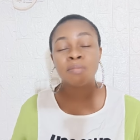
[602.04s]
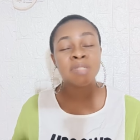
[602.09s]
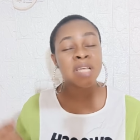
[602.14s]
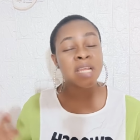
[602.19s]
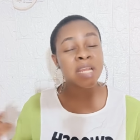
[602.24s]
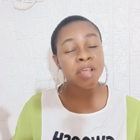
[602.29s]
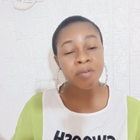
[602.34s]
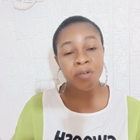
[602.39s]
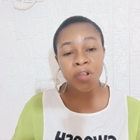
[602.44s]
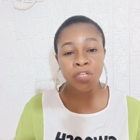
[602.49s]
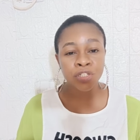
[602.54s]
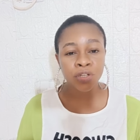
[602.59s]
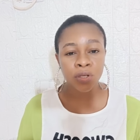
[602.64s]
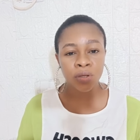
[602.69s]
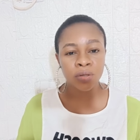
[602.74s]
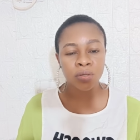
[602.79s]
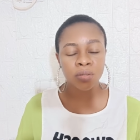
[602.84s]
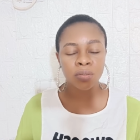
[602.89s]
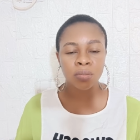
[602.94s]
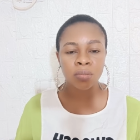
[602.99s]
from
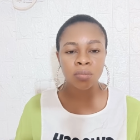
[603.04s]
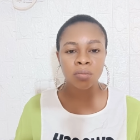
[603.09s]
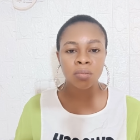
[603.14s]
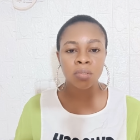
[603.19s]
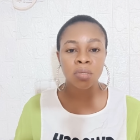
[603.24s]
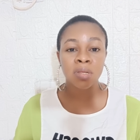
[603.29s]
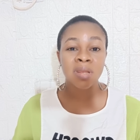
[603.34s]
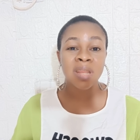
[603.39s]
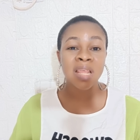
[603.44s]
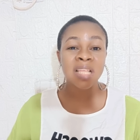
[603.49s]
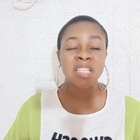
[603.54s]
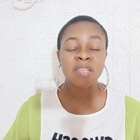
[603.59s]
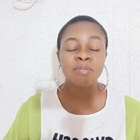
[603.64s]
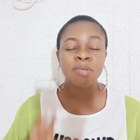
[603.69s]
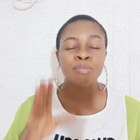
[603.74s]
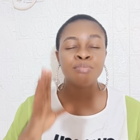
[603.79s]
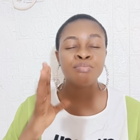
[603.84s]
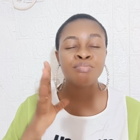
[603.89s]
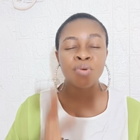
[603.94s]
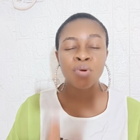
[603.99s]
generation, let it
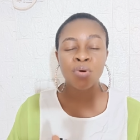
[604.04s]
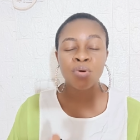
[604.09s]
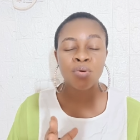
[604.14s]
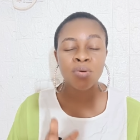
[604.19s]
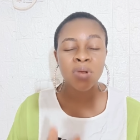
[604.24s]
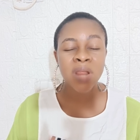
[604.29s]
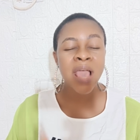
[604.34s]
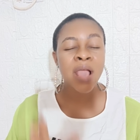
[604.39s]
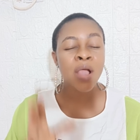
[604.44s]
be broken